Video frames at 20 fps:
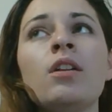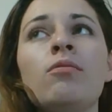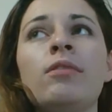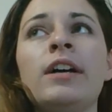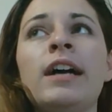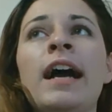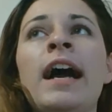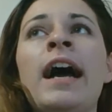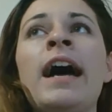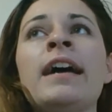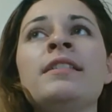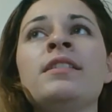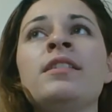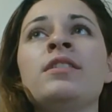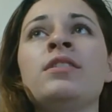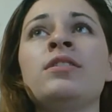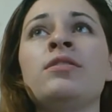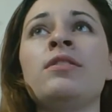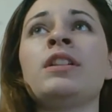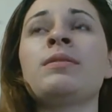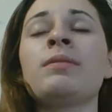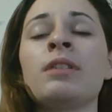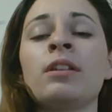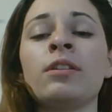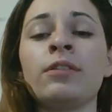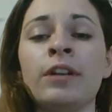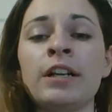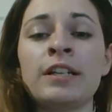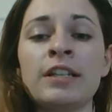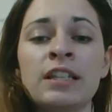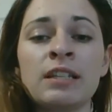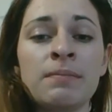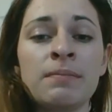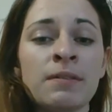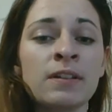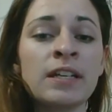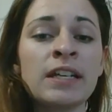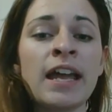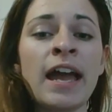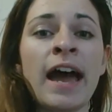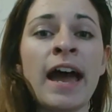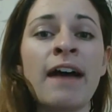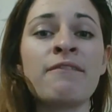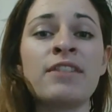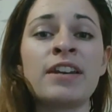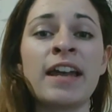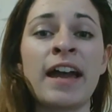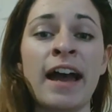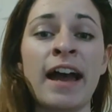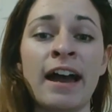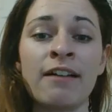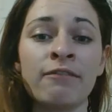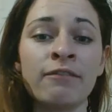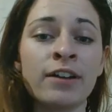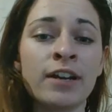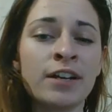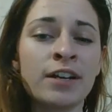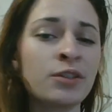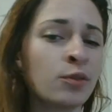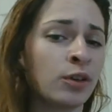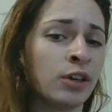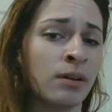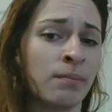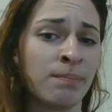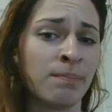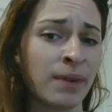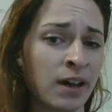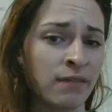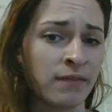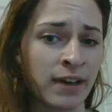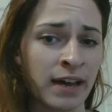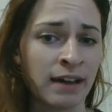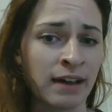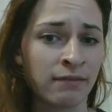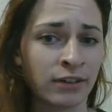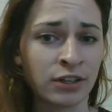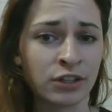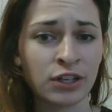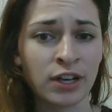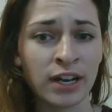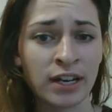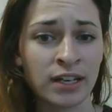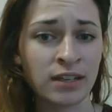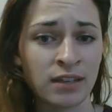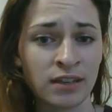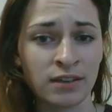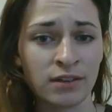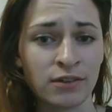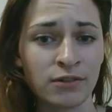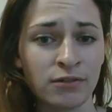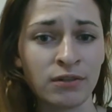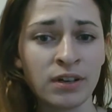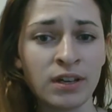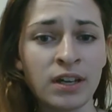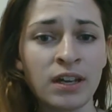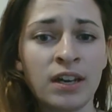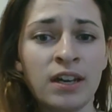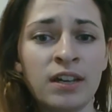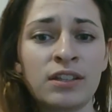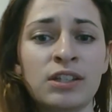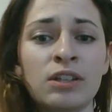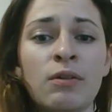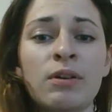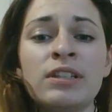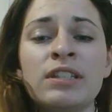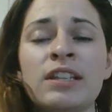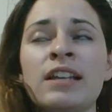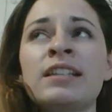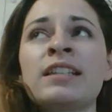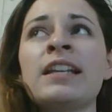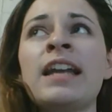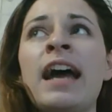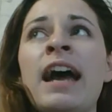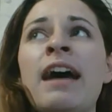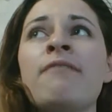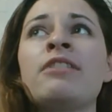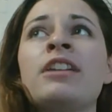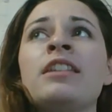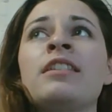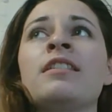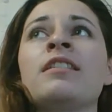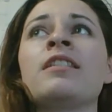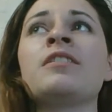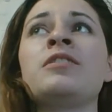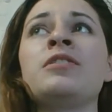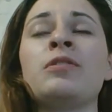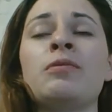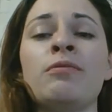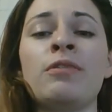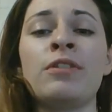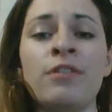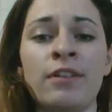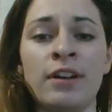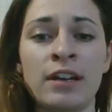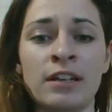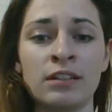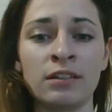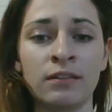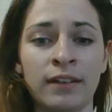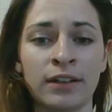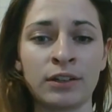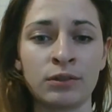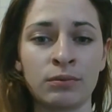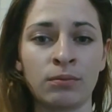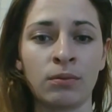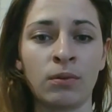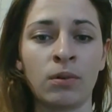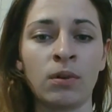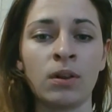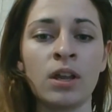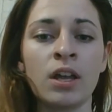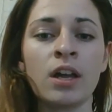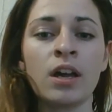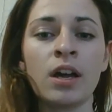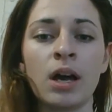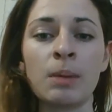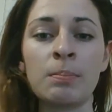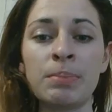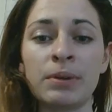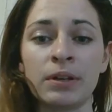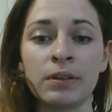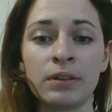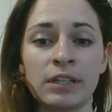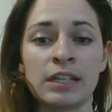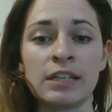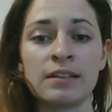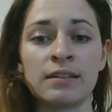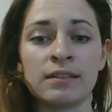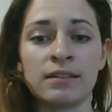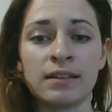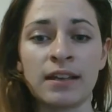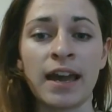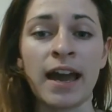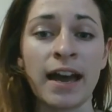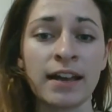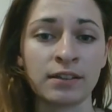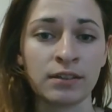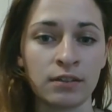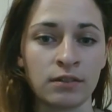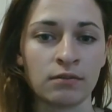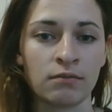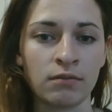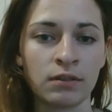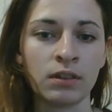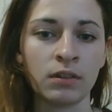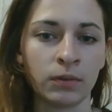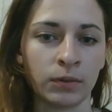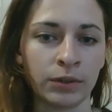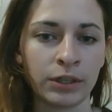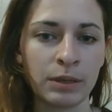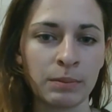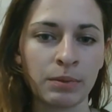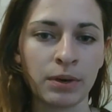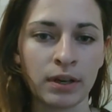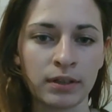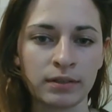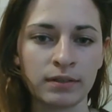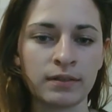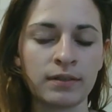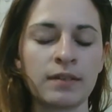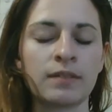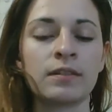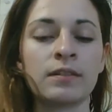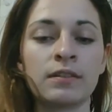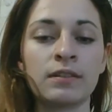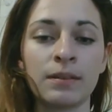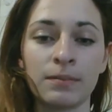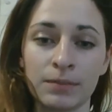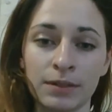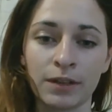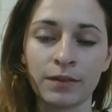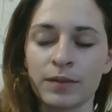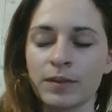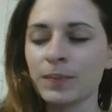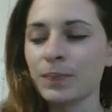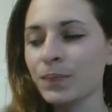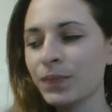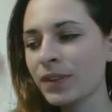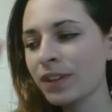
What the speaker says: Whereas students with a learning disability have an average or above average IQ. So it doesn't have anything to do with their intellectual abilities. It has to do with the learning processes themselves.